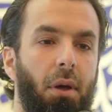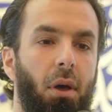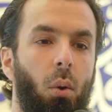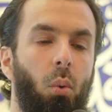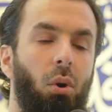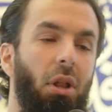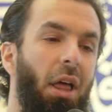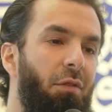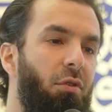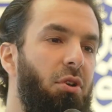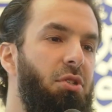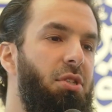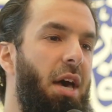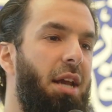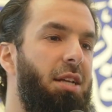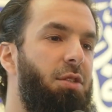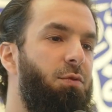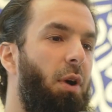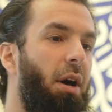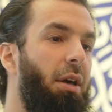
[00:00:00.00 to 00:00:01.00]
will ever
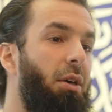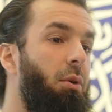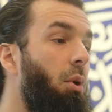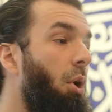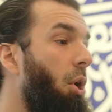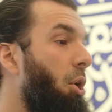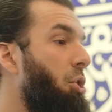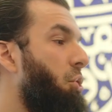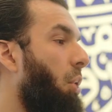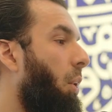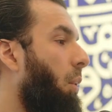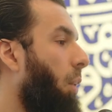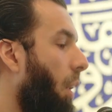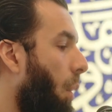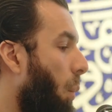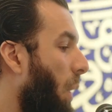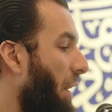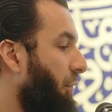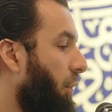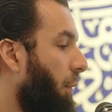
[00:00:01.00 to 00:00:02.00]
satisfy you. So
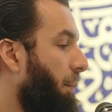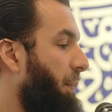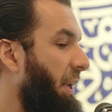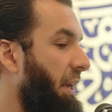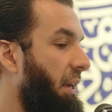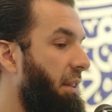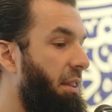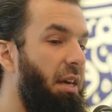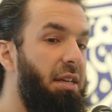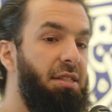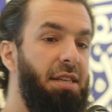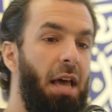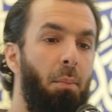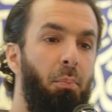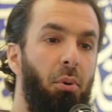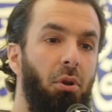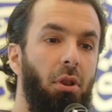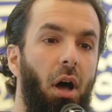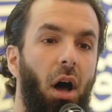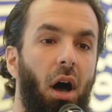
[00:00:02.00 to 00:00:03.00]
whether it be the
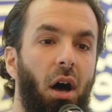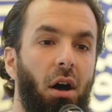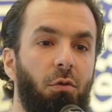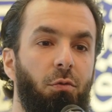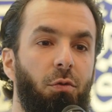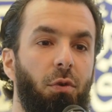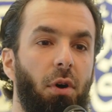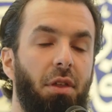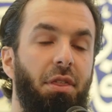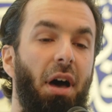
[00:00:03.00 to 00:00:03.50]
example of